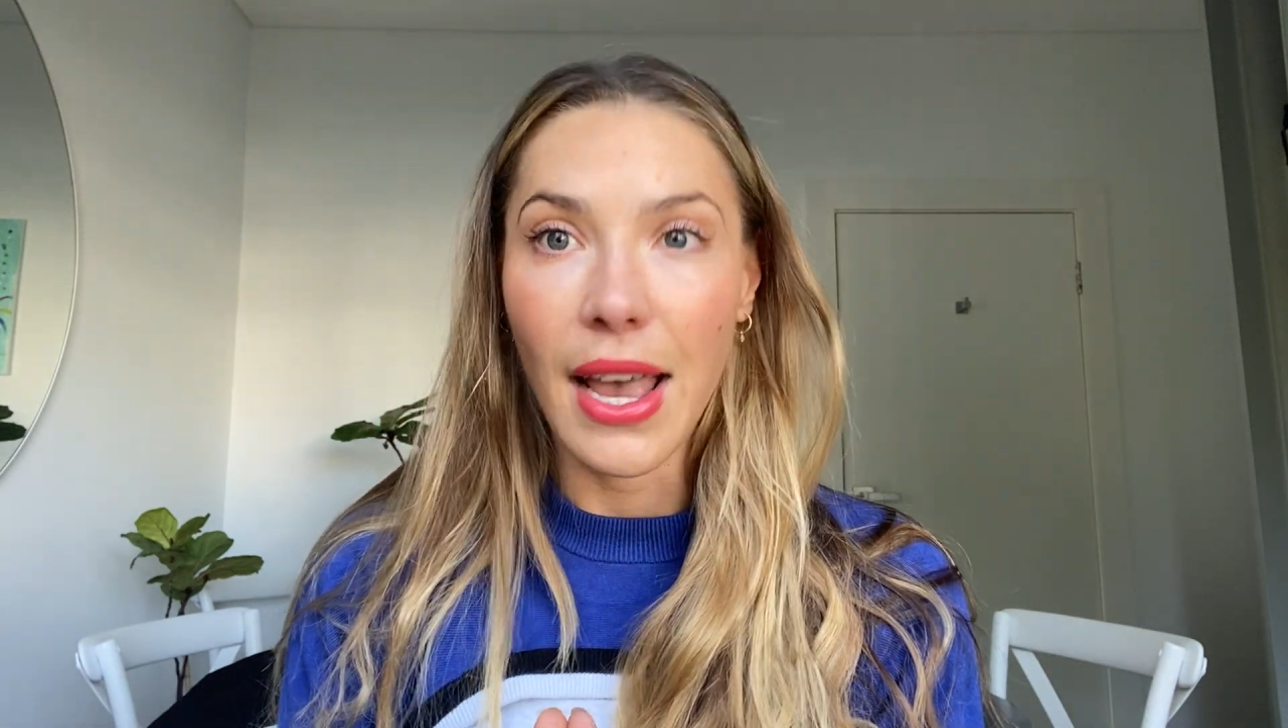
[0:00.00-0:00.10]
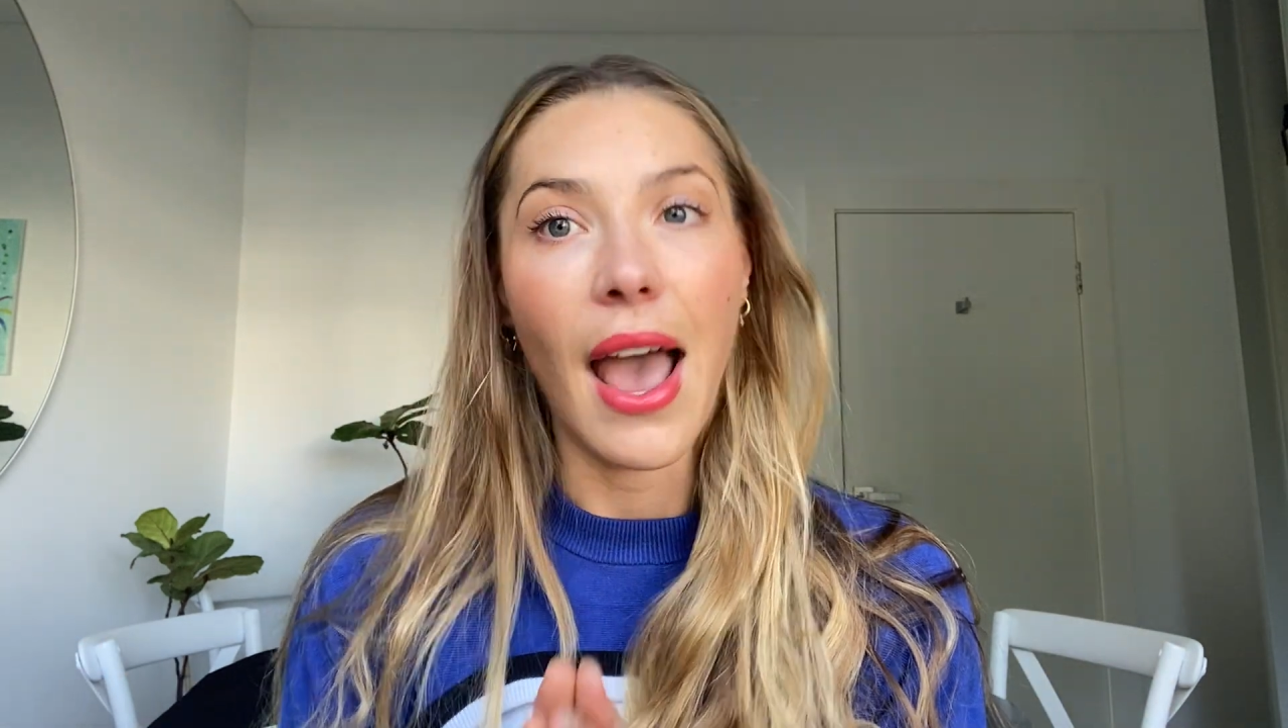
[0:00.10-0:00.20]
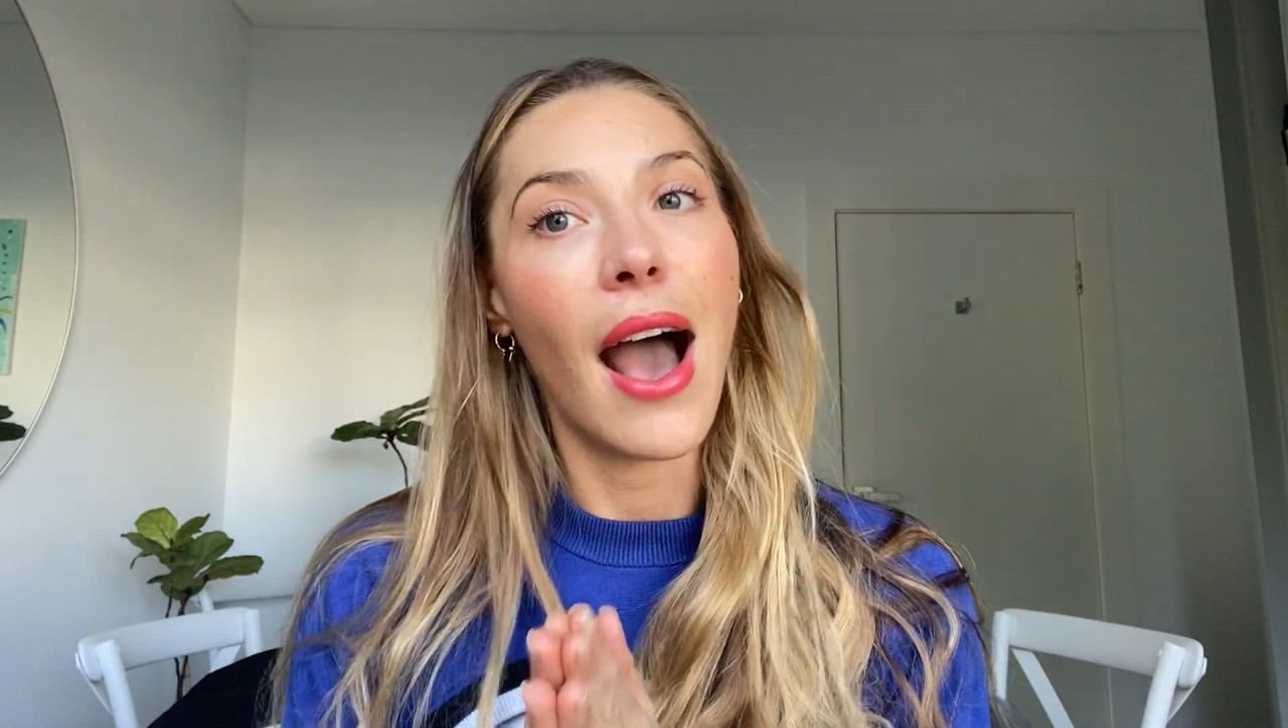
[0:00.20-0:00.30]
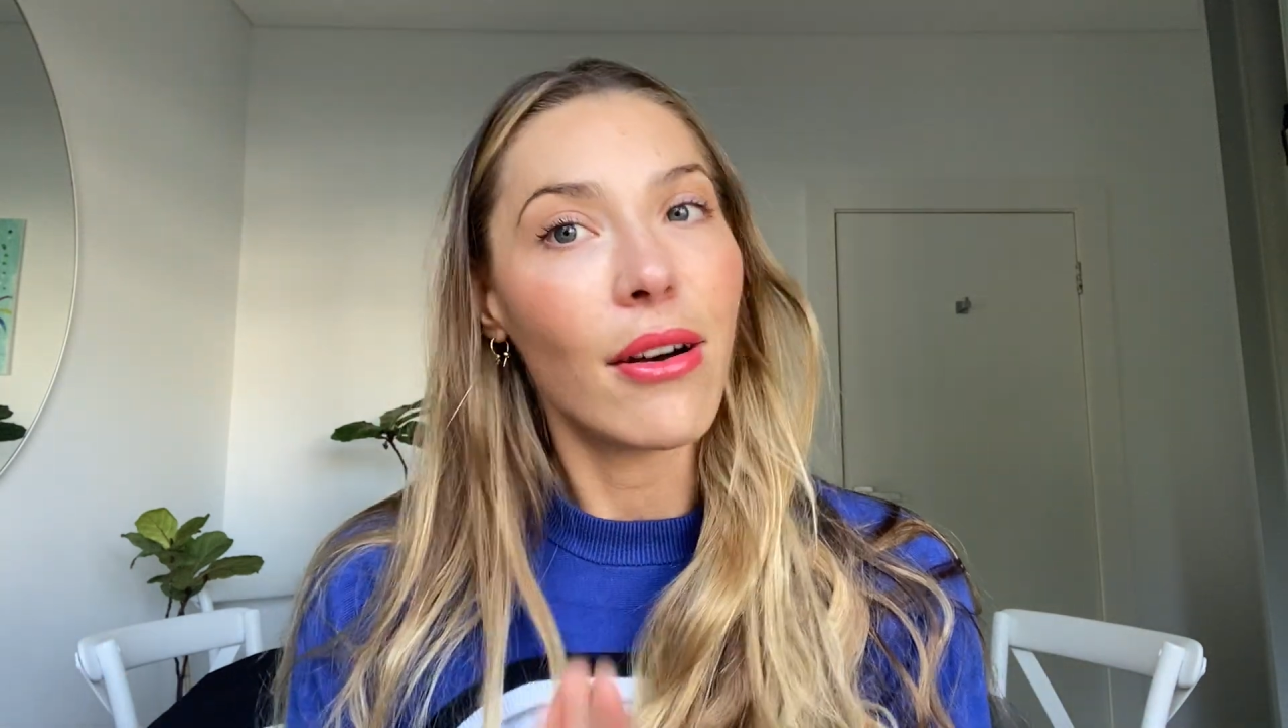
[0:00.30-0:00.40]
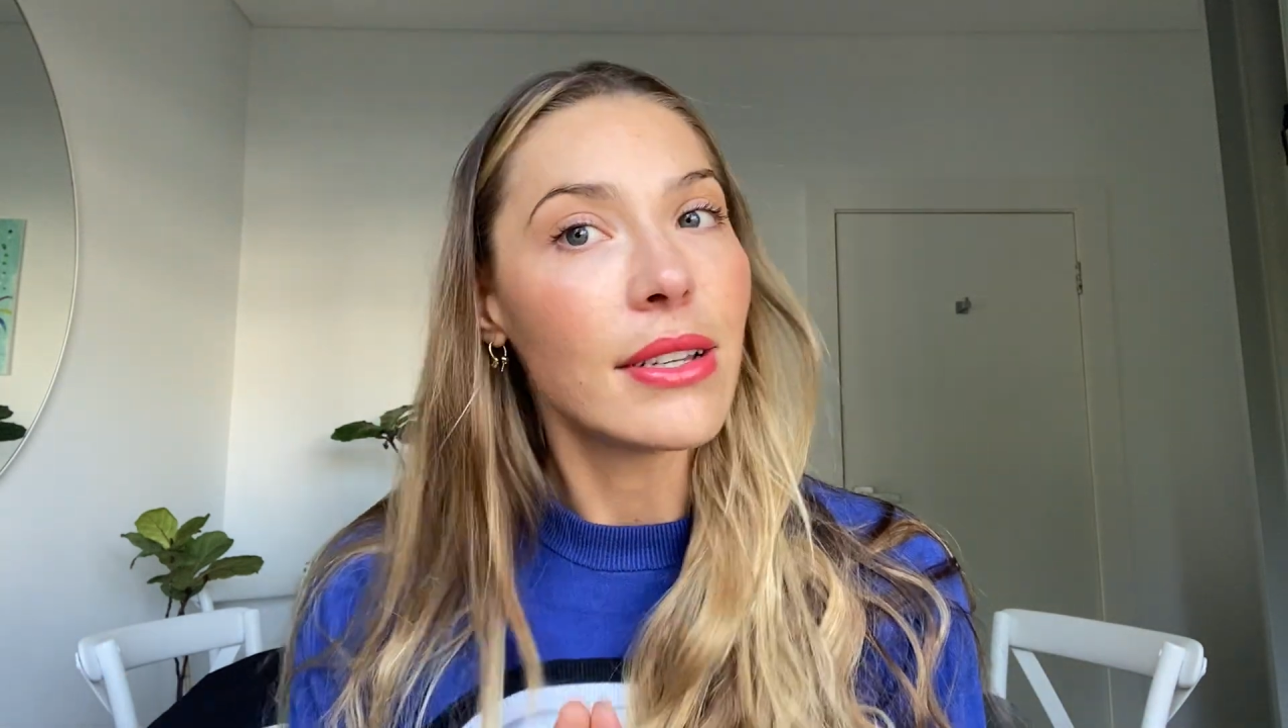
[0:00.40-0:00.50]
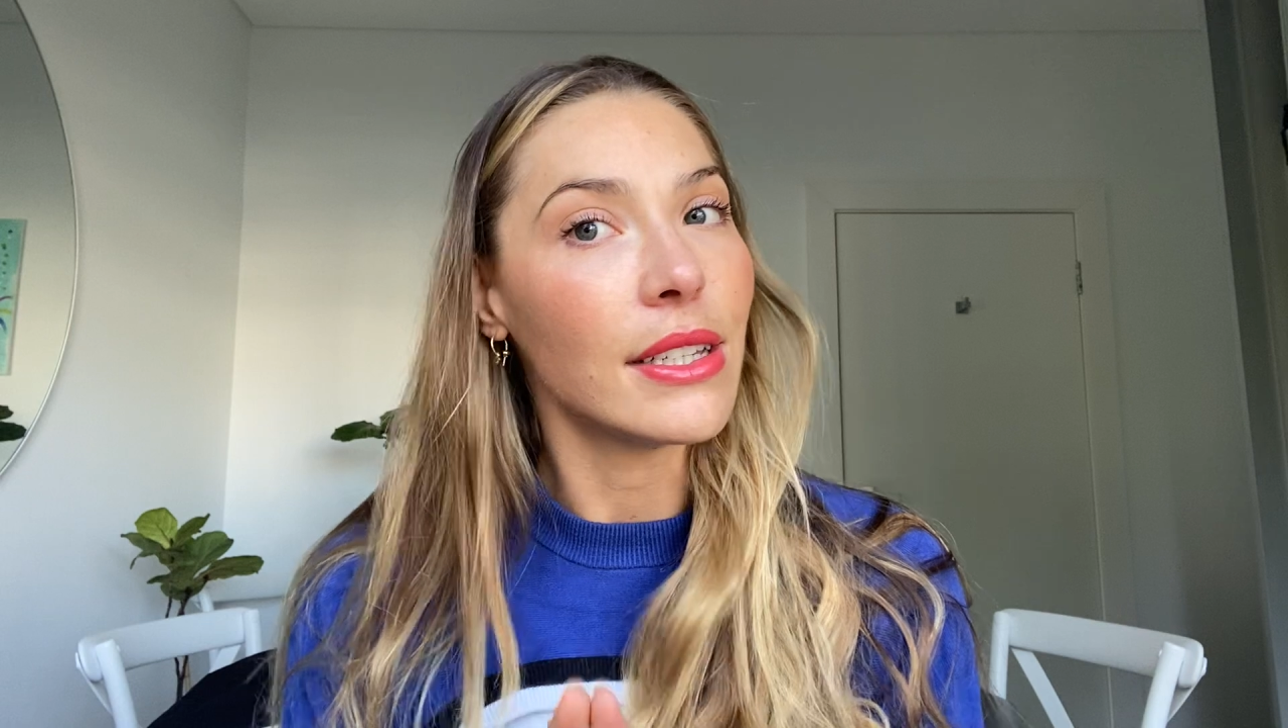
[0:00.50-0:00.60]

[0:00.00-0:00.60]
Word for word: how